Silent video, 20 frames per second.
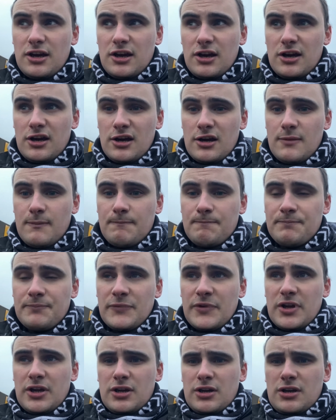Um,
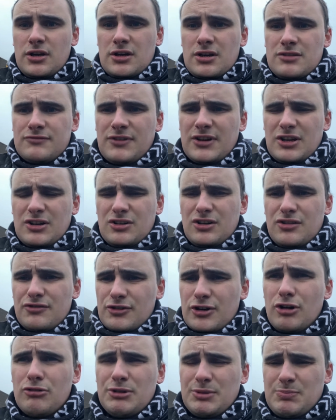I think
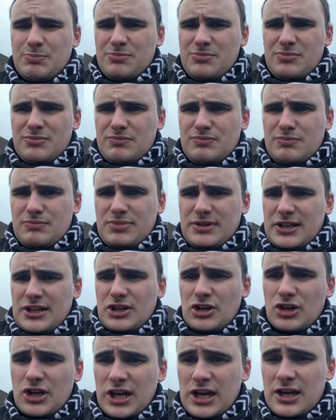overall we played
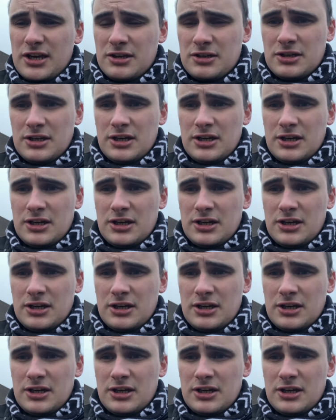okay.